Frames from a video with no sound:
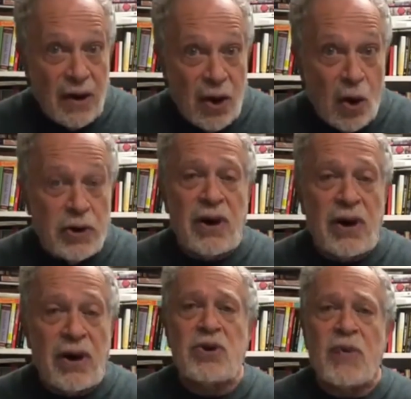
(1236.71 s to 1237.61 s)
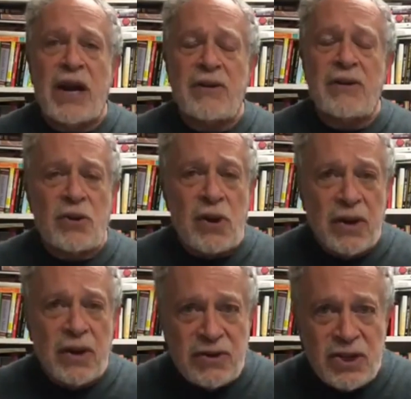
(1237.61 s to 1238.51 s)
owner of those records, who
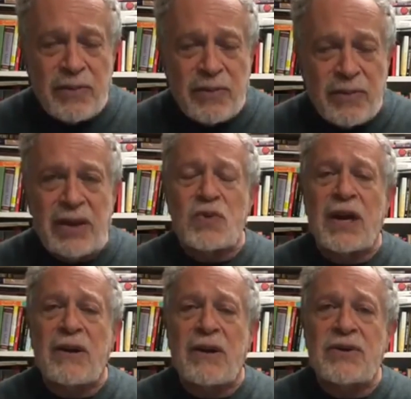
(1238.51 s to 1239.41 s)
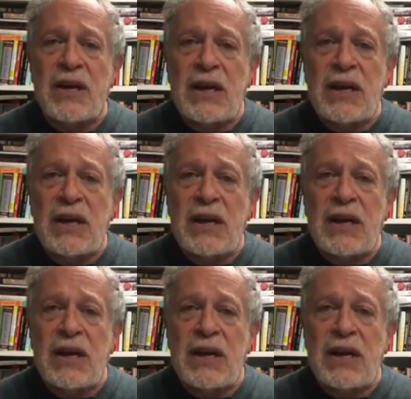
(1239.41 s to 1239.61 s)
submitted those records,